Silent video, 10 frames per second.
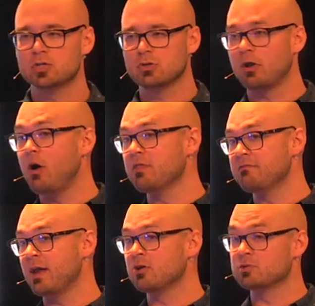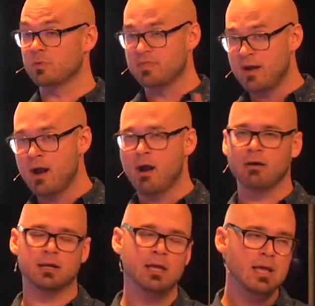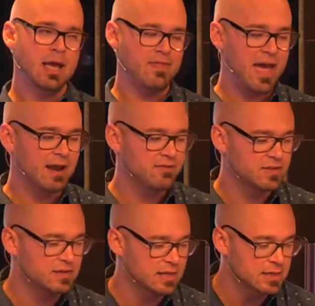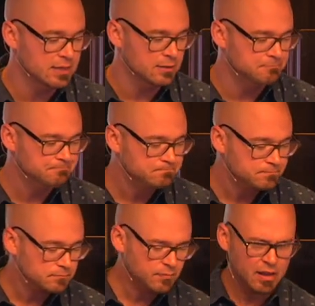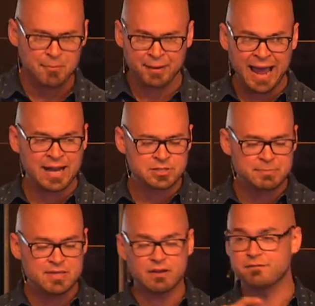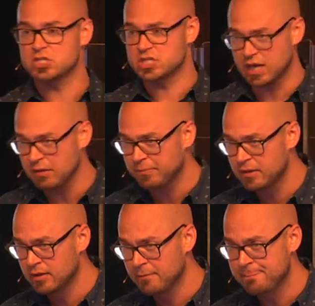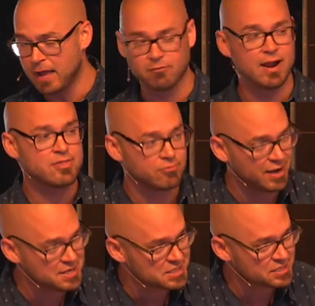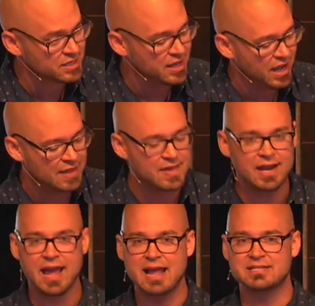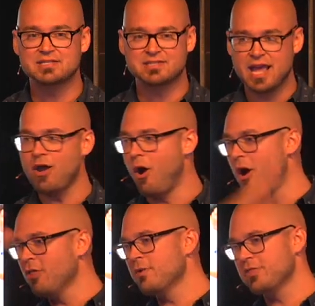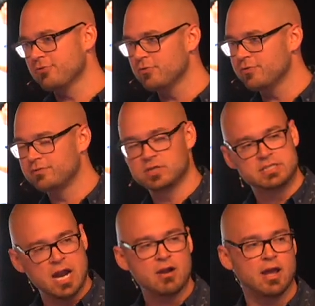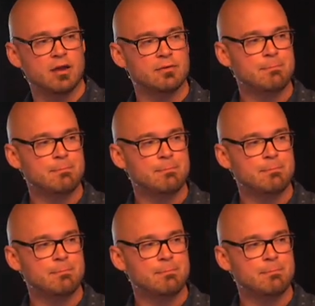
sure that all the vendors were there and they had everything they needed. But I had to be there for setup. I ran the race, and then I had to stay all the way through to teardown.